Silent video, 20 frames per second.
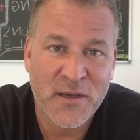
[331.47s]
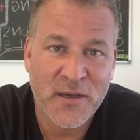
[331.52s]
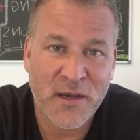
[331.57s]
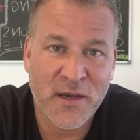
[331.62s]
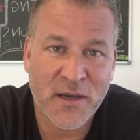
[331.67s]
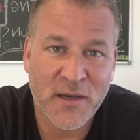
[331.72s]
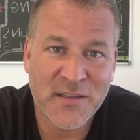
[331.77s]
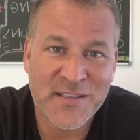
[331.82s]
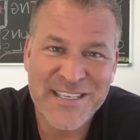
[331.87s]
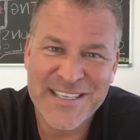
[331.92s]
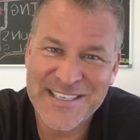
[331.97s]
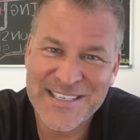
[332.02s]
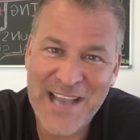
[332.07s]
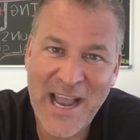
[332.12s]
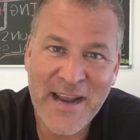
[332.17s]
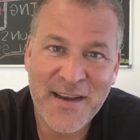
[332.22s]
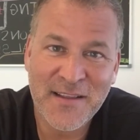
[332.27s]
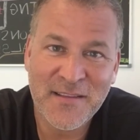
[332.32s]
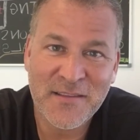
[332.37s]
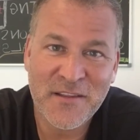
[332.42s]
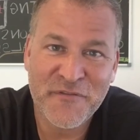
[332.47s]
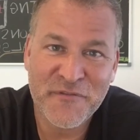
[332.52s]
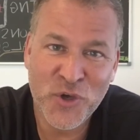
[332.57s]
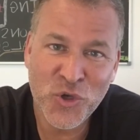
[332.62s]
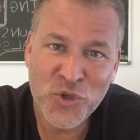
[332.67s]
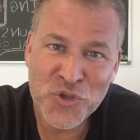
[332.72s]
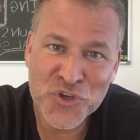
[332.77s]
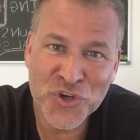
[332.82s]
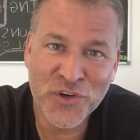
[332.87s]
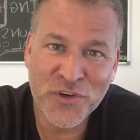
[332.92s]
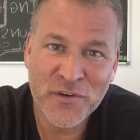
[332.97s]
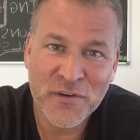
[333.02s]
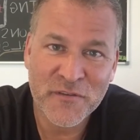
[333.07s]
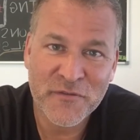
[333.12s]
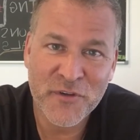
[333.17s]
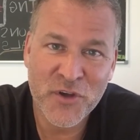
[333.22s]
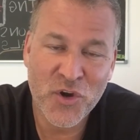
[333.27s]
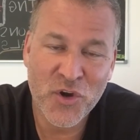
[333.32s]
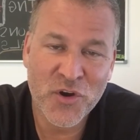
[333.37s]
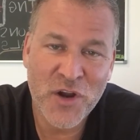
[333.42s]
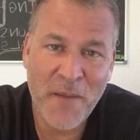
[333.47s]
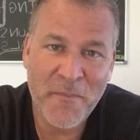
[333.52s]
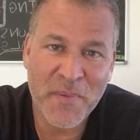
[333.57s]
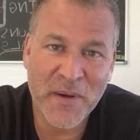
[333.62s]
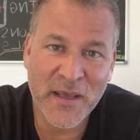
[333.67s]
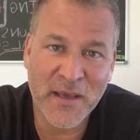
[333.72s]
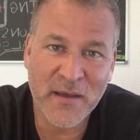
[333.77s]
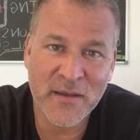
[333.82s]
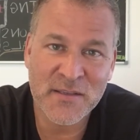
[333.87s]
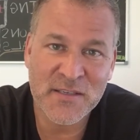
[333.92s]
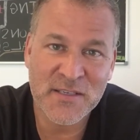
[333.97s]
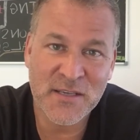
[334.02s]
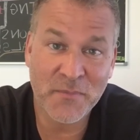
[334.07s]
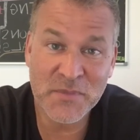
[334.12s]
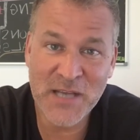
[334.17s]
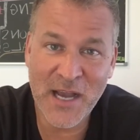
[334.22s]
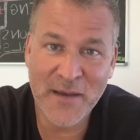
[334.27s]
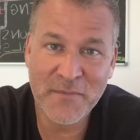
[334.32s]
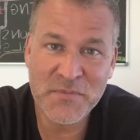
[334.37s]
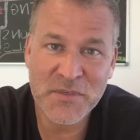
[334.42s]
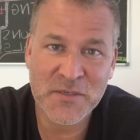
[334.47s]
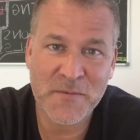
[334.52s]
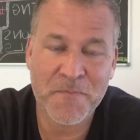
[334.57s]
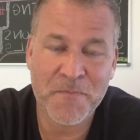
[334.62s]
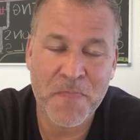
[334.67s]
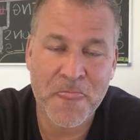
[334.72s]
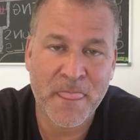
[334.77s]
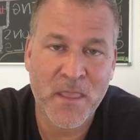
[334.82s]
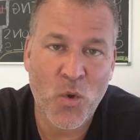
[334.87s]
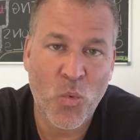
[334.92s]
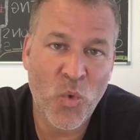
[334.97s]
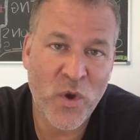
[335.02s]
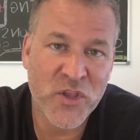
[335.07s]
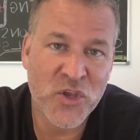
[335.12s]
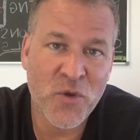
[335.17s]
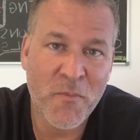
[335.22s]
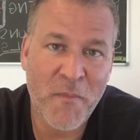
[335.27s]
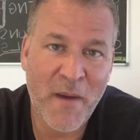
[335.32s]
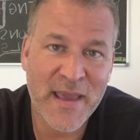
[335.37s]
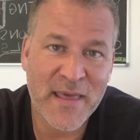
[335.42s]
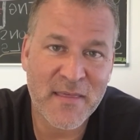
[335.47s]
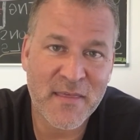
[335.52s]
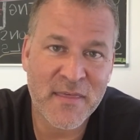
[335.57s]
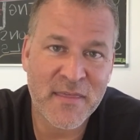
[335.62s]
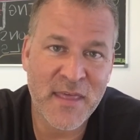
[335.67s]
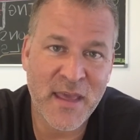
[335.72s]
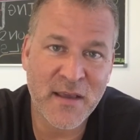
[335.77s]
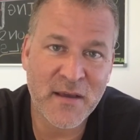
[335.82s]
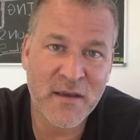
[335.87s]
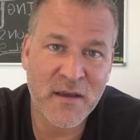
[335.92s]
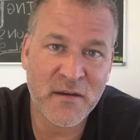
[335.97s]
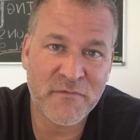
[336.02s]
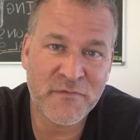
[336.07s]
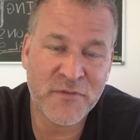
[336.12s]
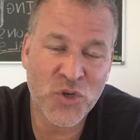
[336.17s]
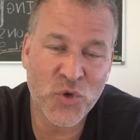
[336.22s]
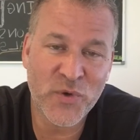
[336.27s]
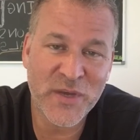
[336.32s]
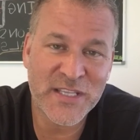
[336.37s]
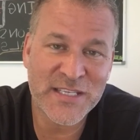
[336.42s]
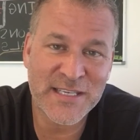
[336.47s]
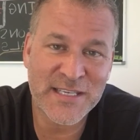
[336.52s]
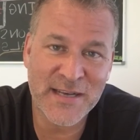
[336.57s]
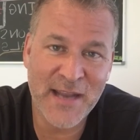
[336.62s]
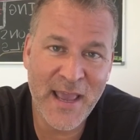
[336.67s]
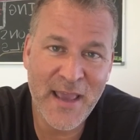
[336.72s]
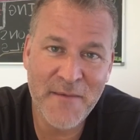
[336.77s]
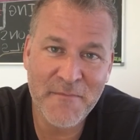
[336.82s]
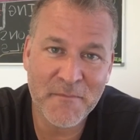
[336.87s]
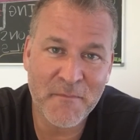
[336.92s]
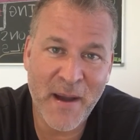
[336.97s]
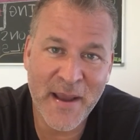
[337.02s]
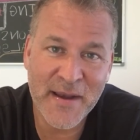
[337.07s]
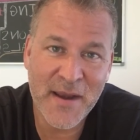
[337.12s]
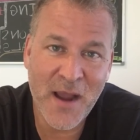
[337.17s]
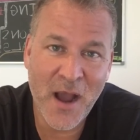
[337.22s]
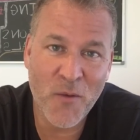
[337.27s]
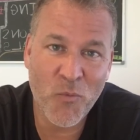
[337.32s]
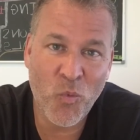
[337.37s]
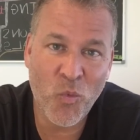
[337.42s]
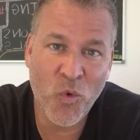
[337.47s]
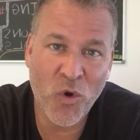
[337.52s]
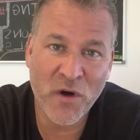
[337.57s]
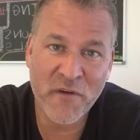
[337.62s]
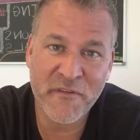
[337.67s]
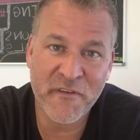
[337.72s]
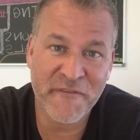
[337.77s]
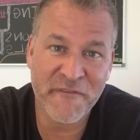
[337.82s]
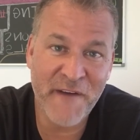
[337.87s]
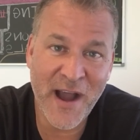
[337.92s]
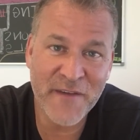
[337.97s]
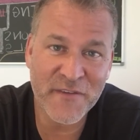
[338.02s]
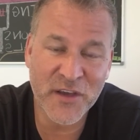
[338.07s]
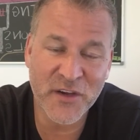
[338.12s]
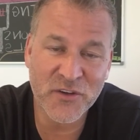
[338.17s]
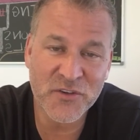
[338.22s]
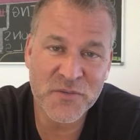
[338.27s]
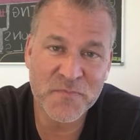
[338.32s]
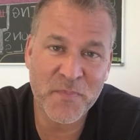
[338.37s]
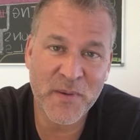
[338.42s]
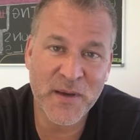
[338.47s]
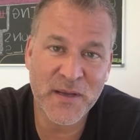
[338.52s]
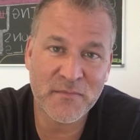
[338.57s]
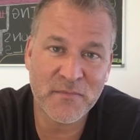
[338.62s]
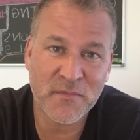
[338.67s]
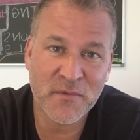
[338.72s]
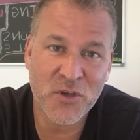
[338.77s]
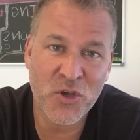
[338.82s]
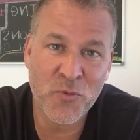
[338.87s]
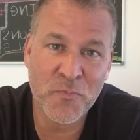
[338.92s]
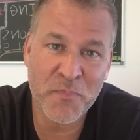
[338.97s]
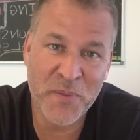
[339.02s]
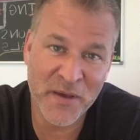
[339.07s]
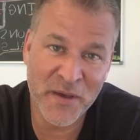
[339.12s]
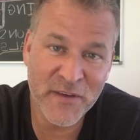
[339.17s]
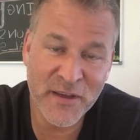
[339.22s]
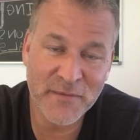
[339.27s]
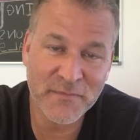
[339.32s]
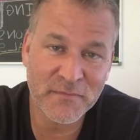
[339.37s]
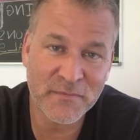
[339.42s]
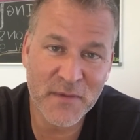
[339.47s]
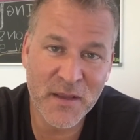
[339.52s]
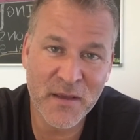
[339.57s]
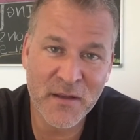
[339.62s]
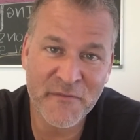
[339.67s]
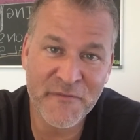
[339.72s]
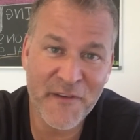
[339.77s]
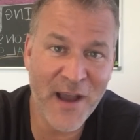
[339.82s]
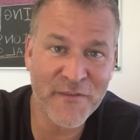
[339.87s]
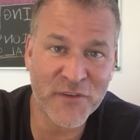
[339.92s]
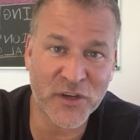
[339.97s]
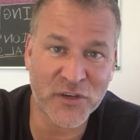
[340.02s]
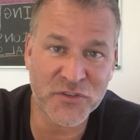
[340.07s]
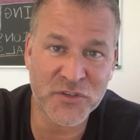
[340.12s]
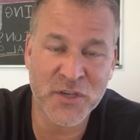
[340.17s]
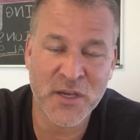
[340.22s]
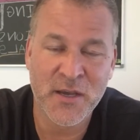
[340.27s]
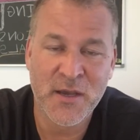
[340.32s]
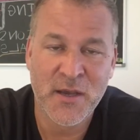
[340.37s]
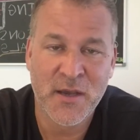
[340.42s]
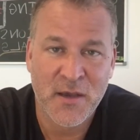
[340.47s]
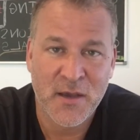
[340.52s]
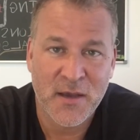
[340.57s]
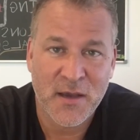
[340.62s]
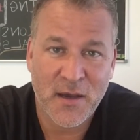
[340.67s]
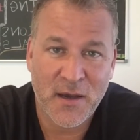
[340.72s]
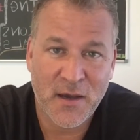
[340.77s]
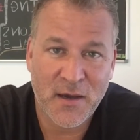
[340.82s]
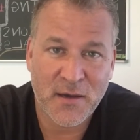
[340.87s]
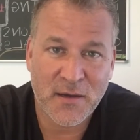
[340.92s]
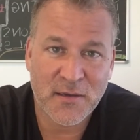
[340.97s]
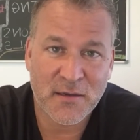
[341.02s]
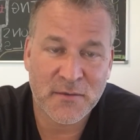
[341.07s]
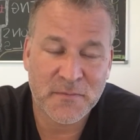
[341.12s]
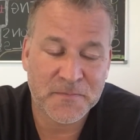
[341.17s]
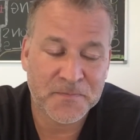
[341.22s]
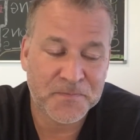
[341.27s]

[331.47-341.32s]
uh, deciding the future for your company. And sometimes what you might think of doing today might not work for five years, but you pivot in five years. Uh,